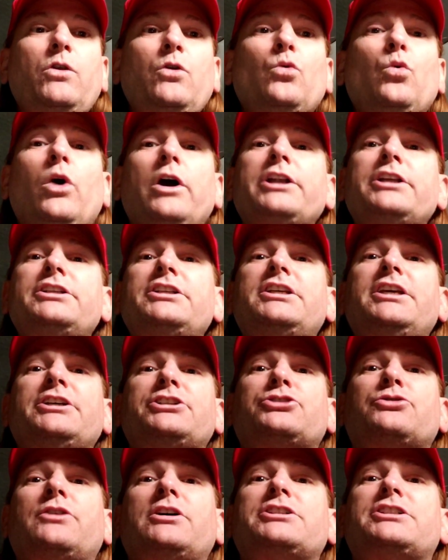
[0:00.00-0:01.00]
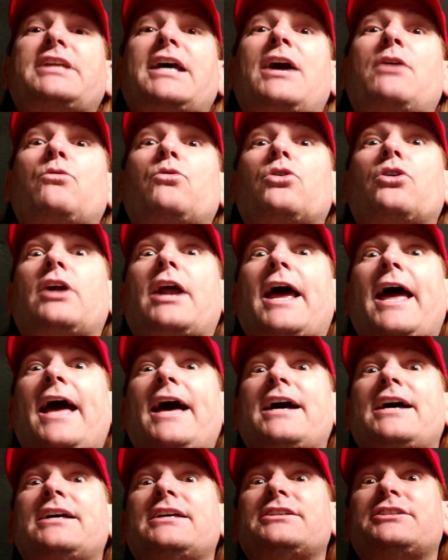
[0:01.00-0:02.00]
wanted to get trucks that were
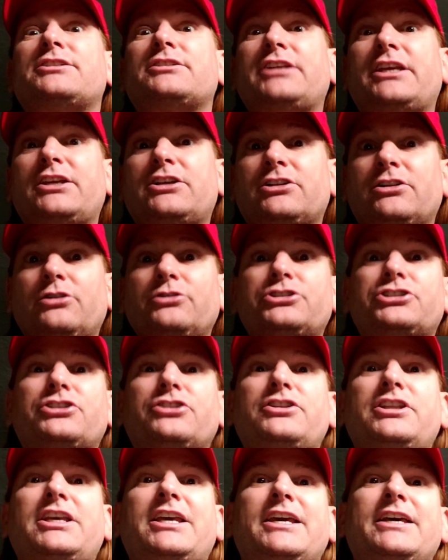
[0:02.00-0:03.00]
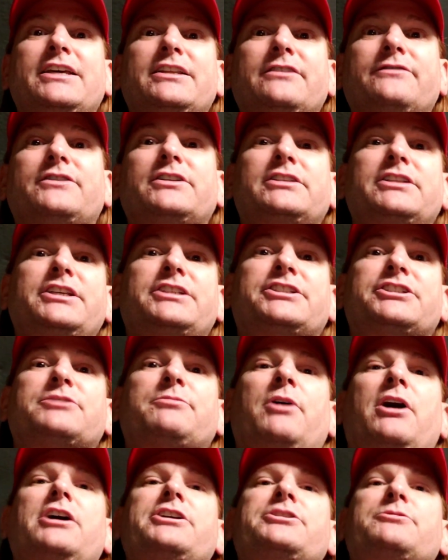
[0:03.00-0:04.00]
as close to the end of the lease as
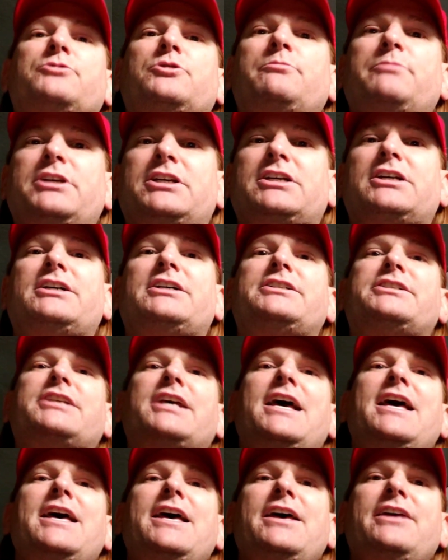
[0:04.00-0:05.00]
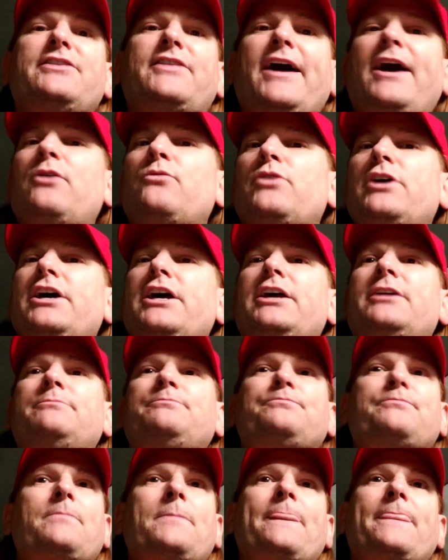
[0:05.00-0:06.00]
possible, because that way,
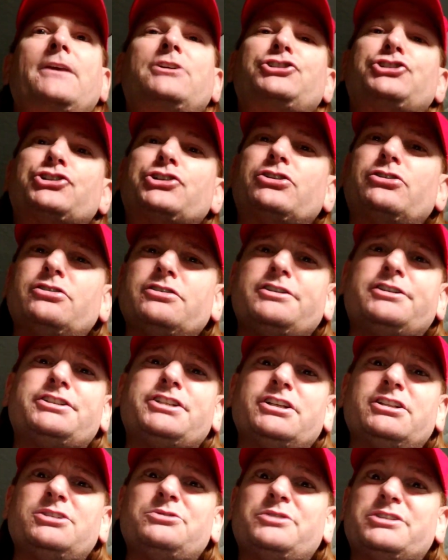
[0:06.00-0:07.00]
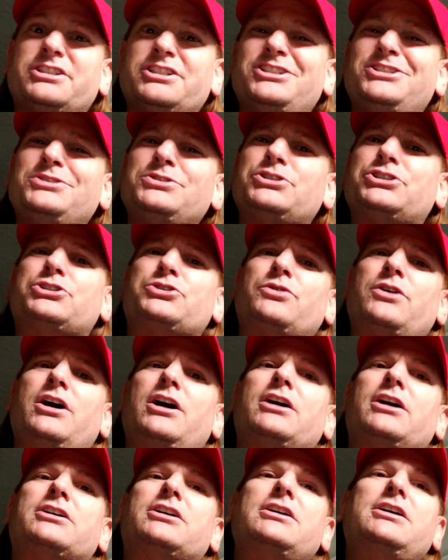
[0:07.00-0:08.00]
sure, they're dealing with a used
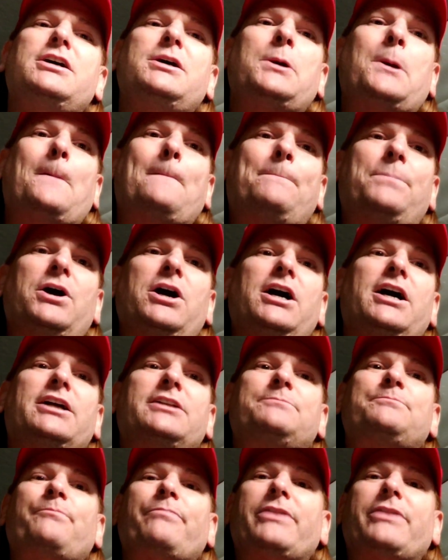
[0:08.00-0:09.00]
truck, but